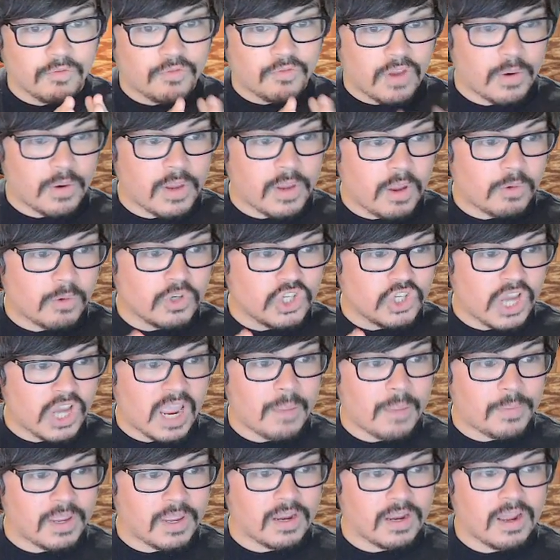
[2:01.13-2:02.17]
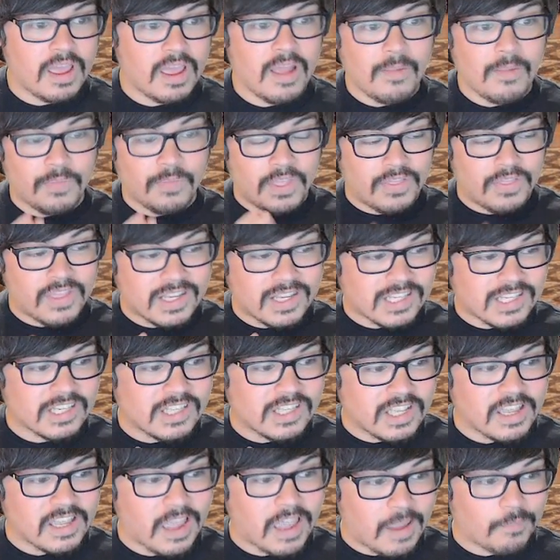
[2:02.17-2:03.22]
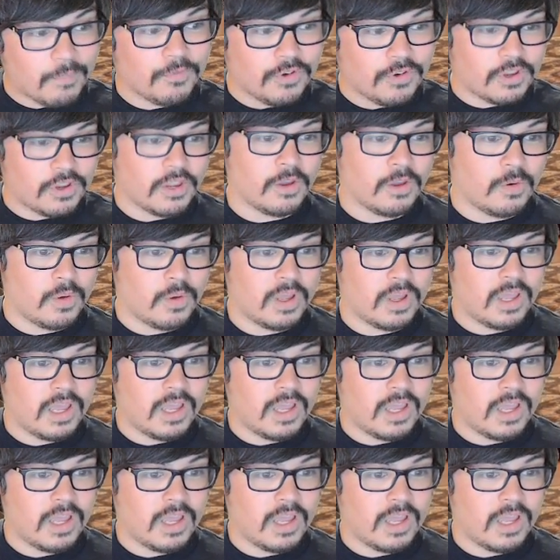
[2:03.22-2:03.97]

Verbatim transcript: very own champion, then this is the game for you.